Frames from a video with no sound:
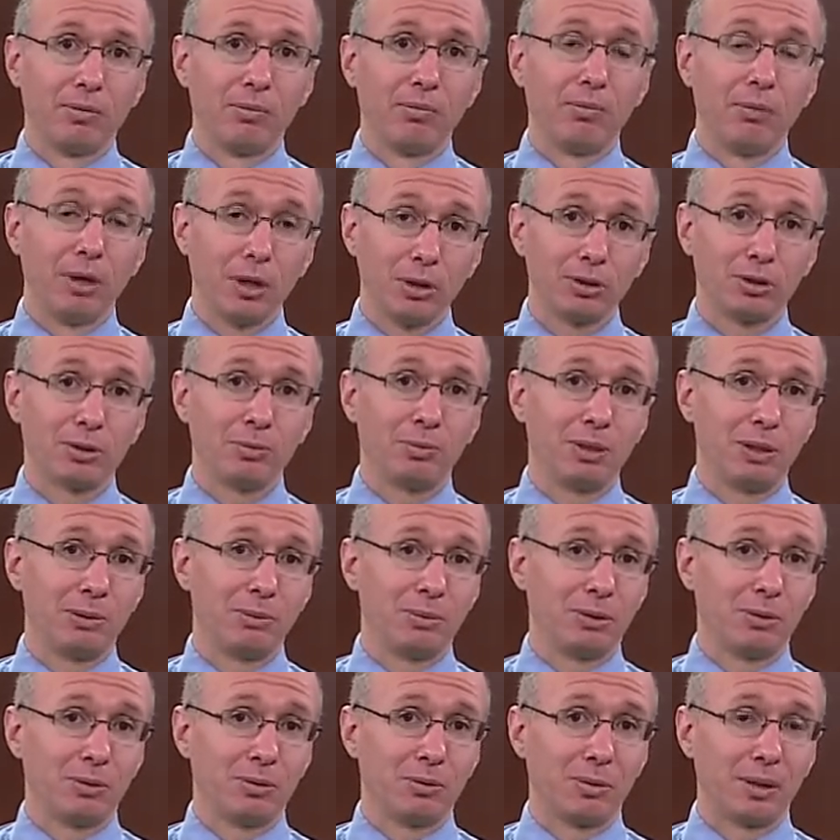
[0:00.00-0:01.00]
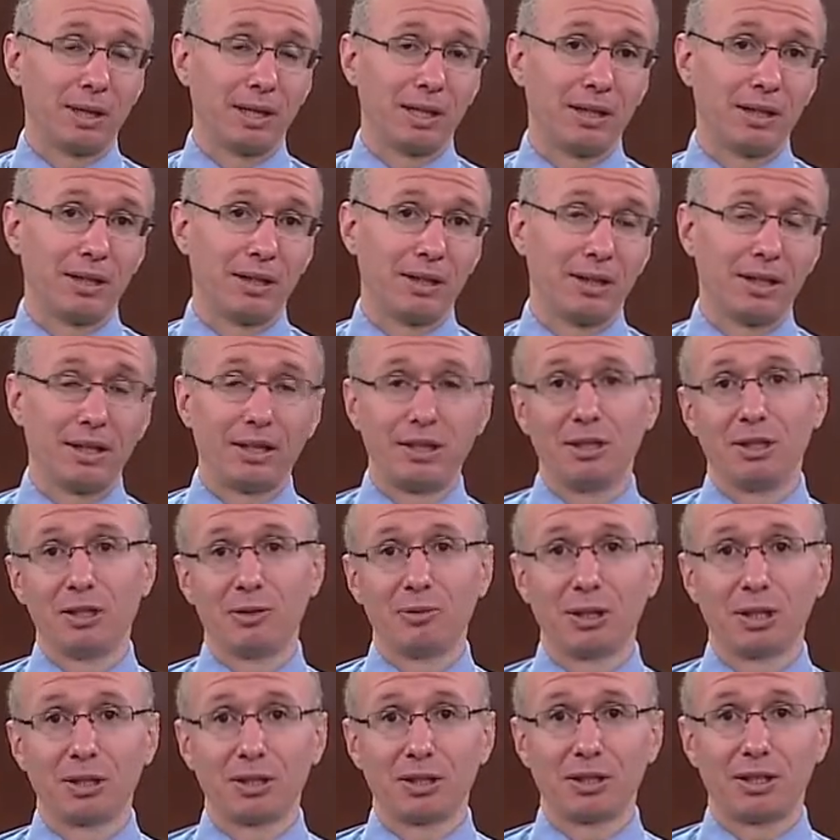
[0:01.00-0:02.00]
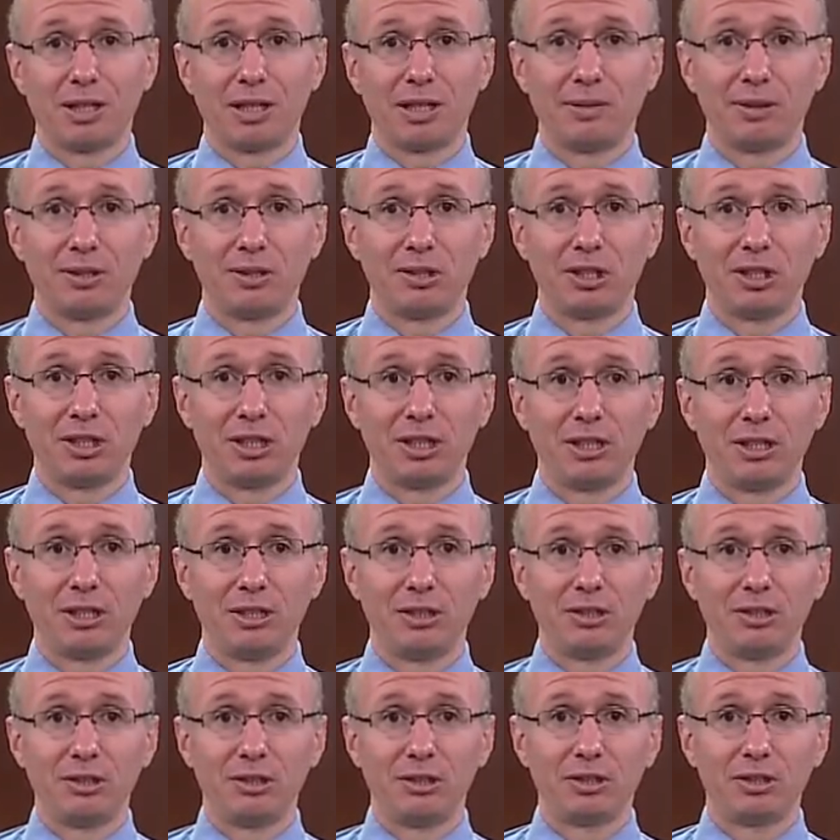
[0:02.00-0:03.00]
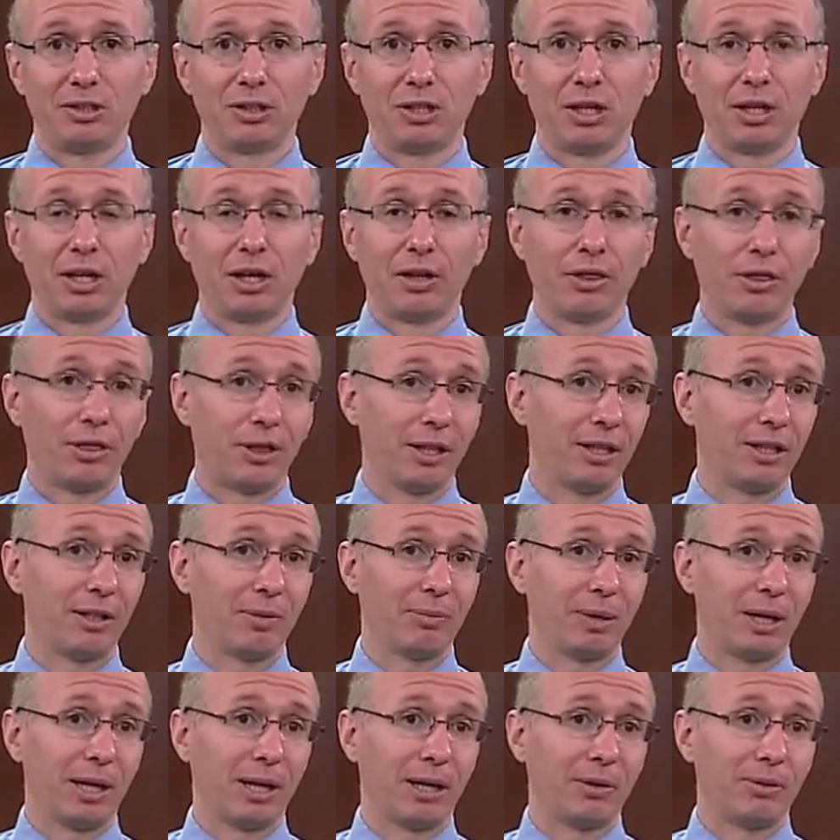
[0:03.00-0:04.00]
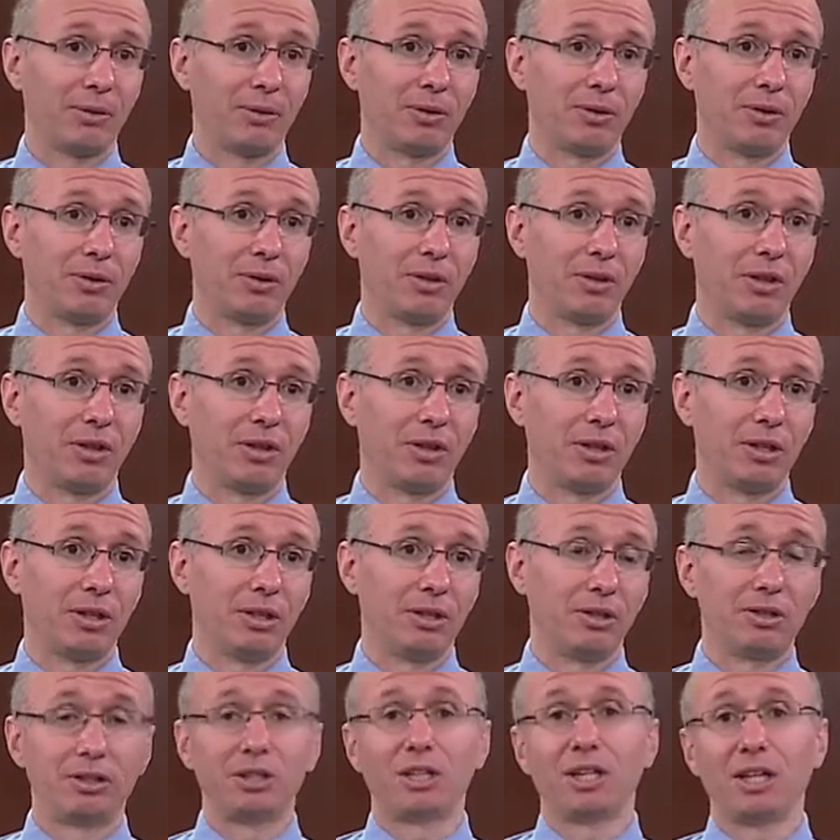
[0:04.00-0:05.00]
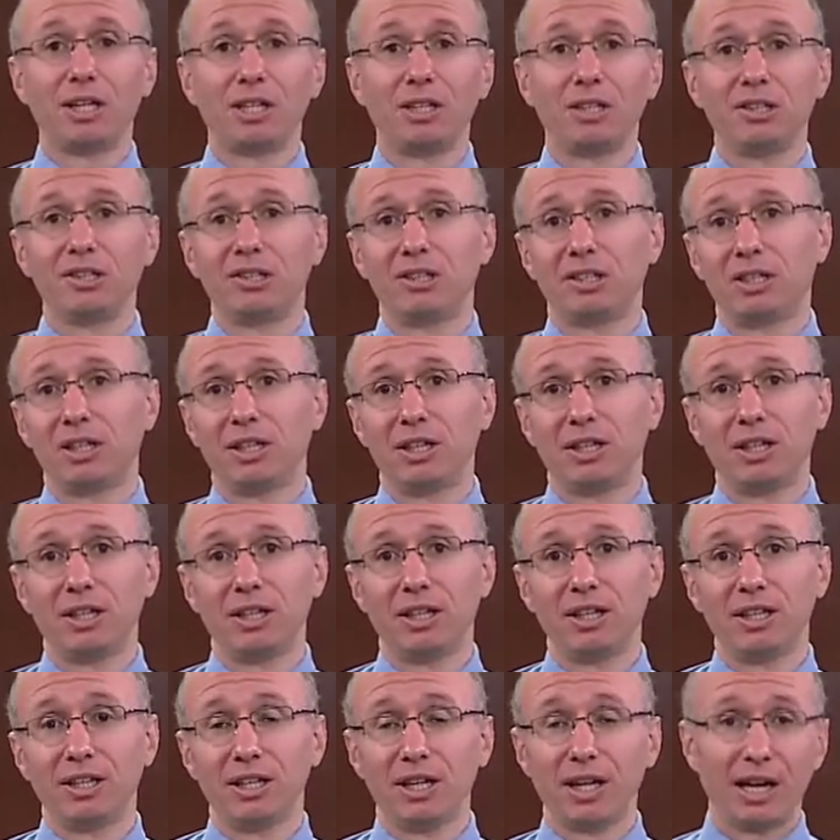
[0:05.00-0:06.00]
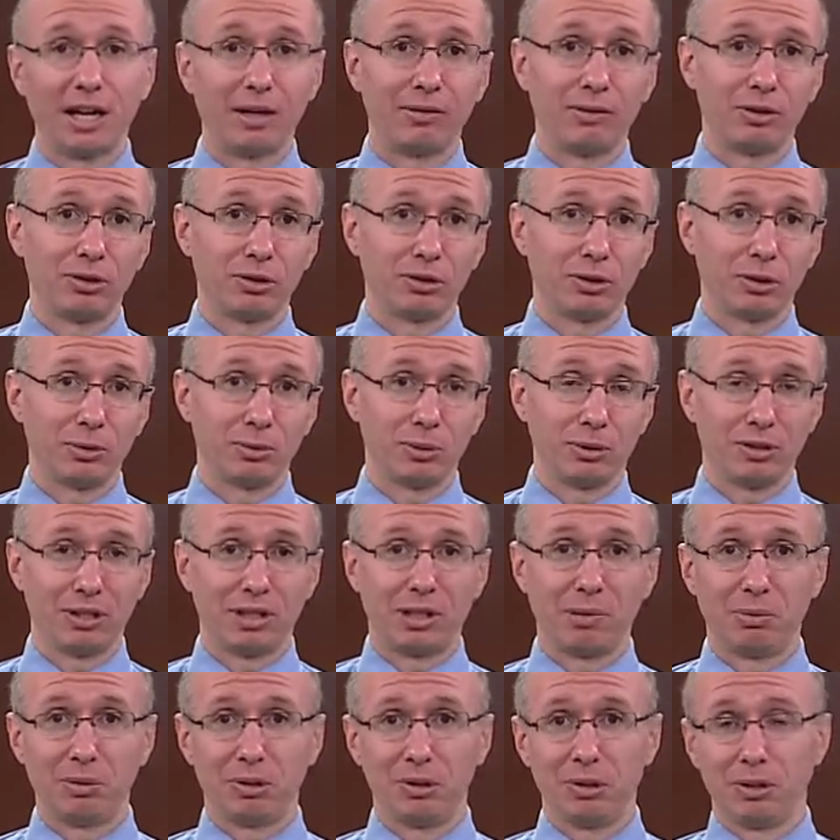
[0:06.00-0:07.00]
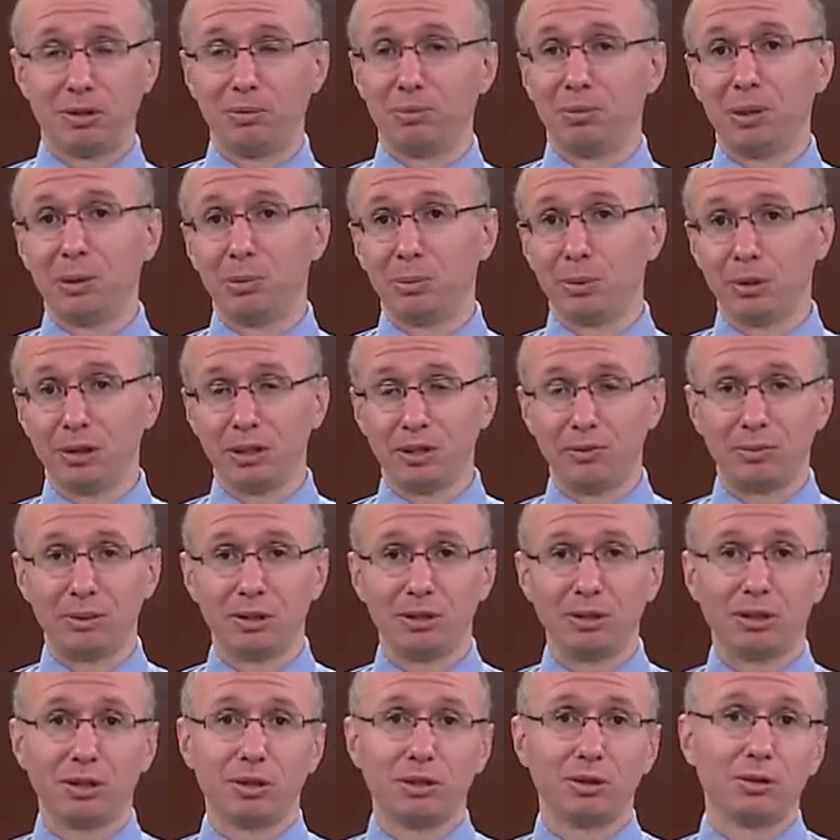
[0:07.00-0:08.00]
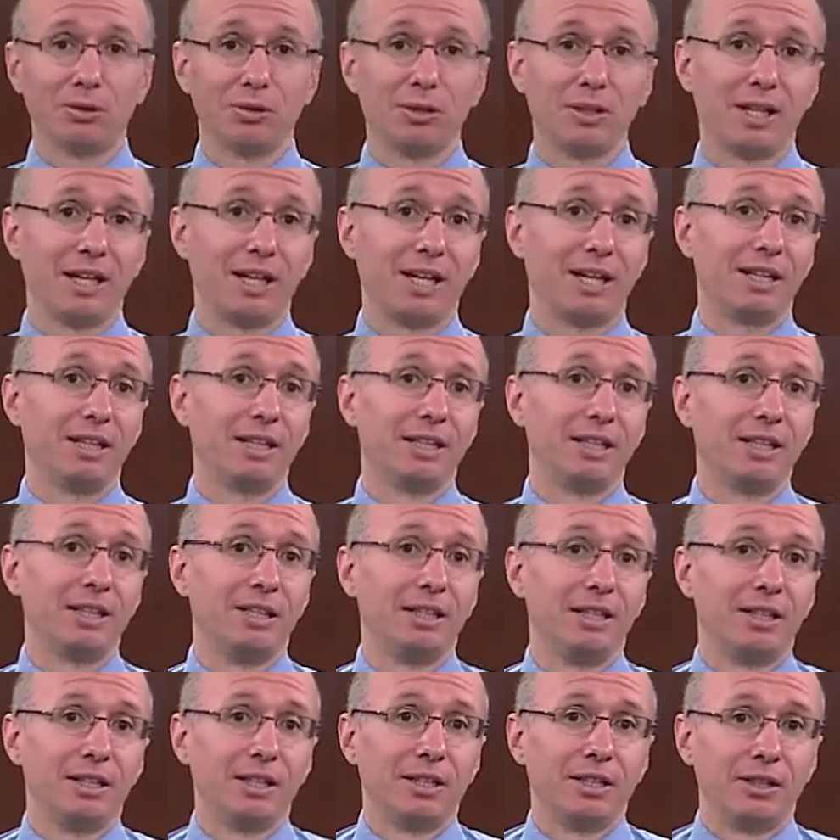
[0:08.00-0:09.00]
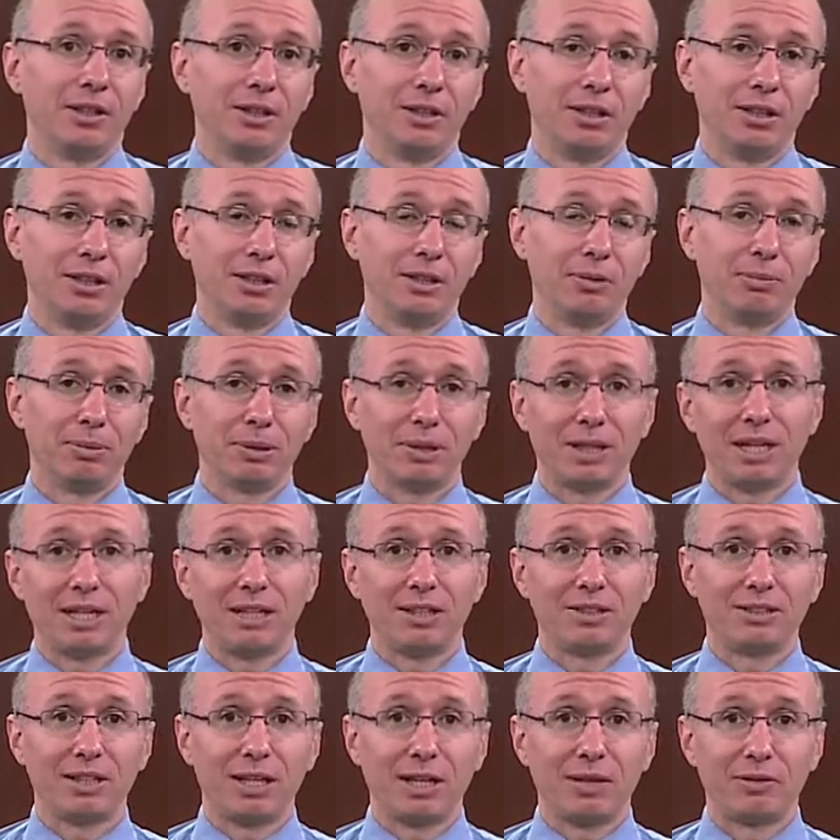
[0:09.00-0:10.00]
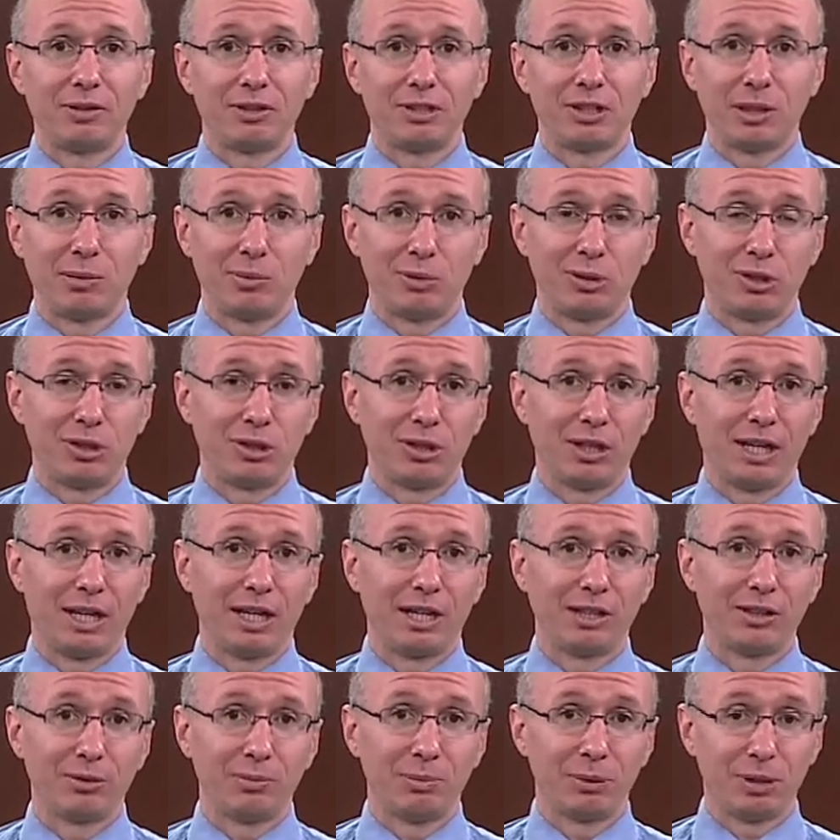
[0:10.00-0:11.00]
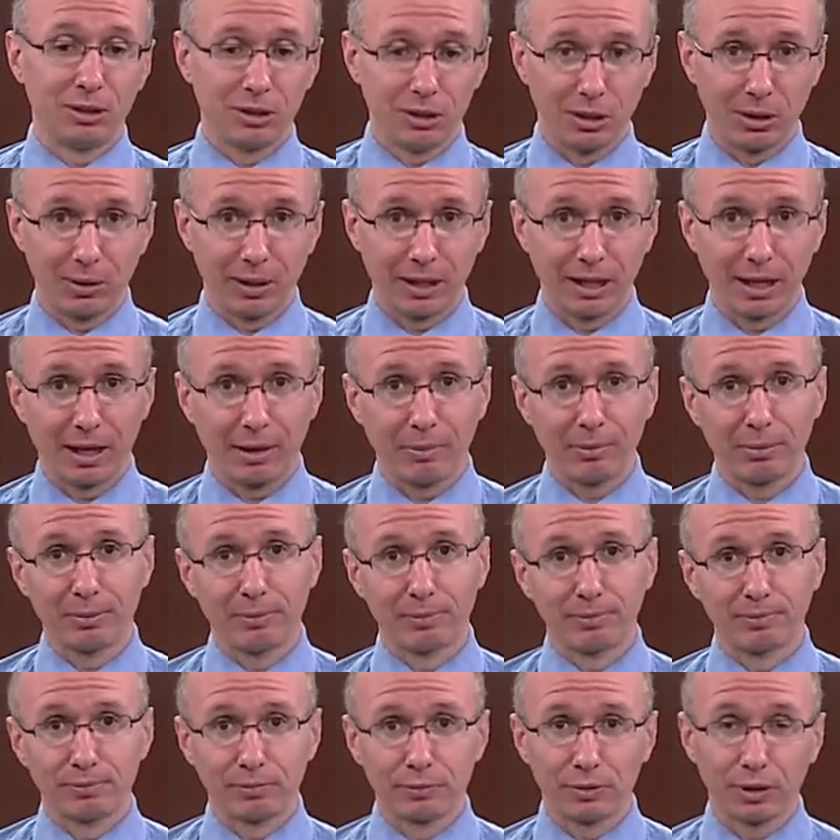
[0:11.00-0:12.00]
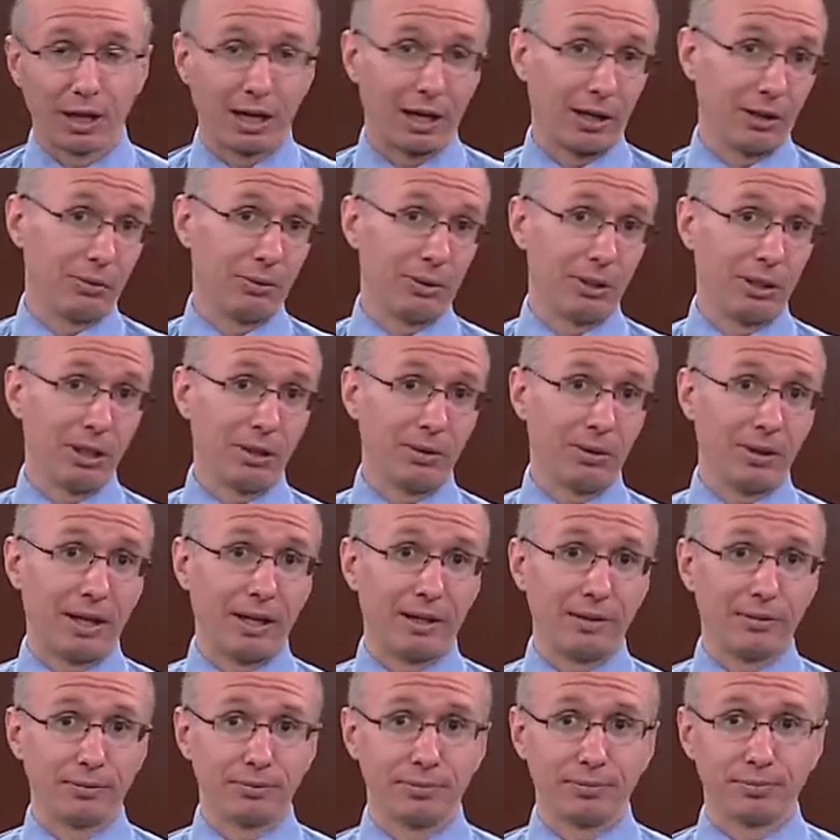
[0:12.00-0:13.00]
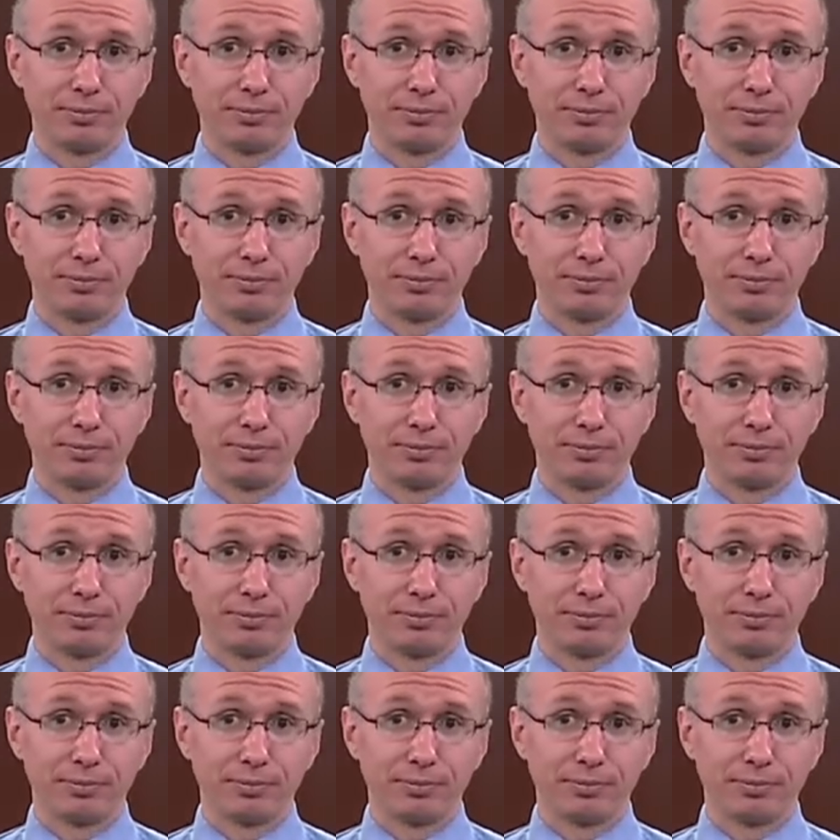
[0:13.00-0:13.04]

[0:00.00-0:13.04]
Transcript: most people, when they hear about climate change, think about the change in the average global temperature, and people have been told that the planet's average temperature has been going up. How do we know that?